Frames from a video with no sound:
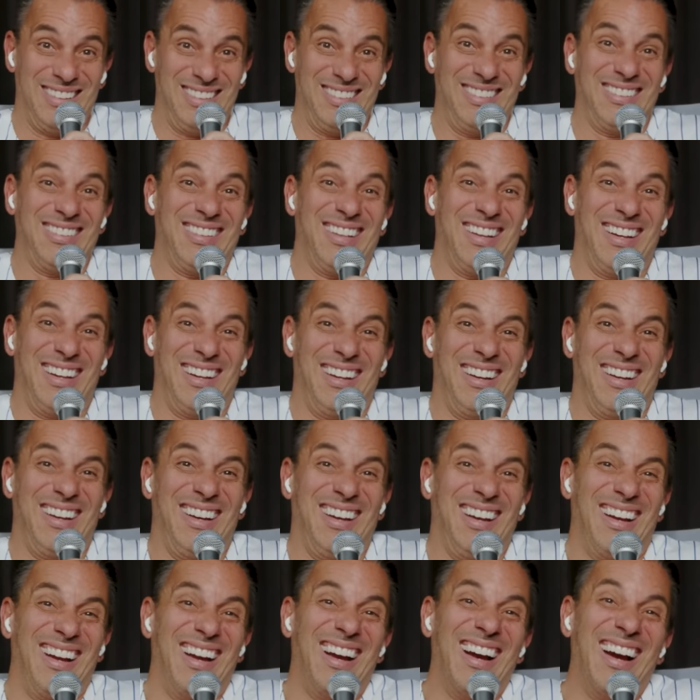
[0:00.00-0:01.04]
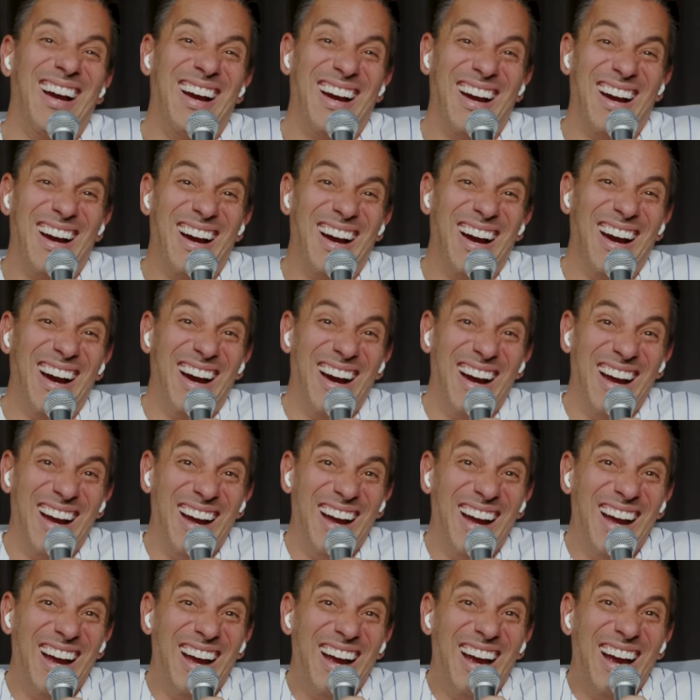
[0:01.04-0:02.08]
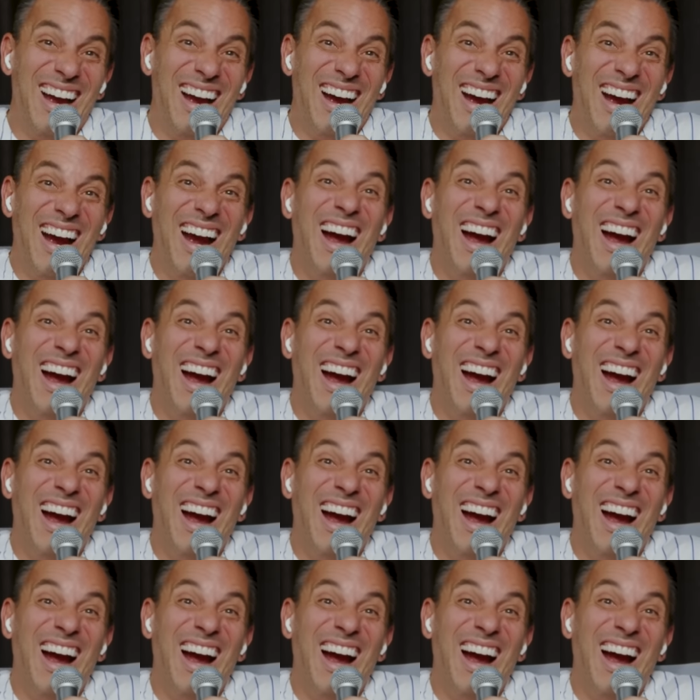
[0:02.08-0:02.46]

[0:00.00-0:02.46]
No words are spoken by the person on screen.